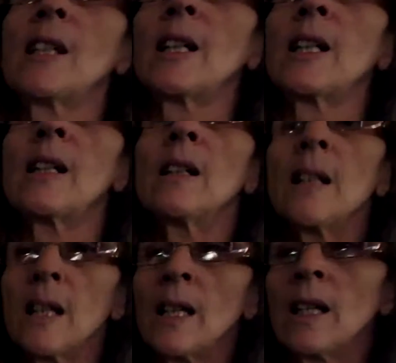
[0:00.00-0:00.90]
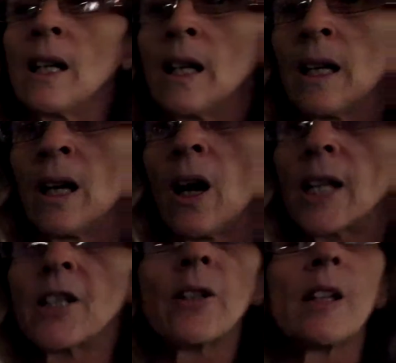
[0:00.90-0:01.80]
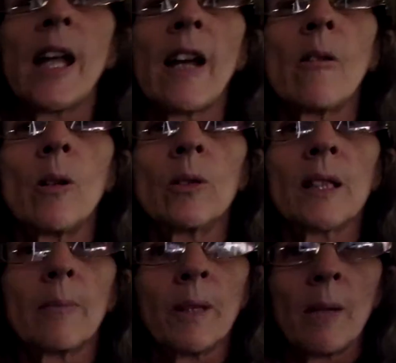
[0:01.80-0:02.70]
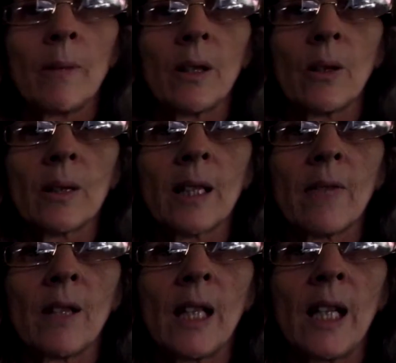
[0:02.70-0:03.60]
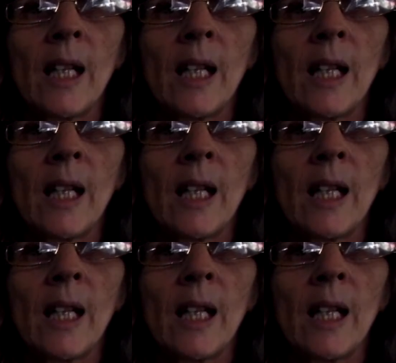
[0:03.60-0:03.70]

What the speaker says: I don't know how old September Girl 70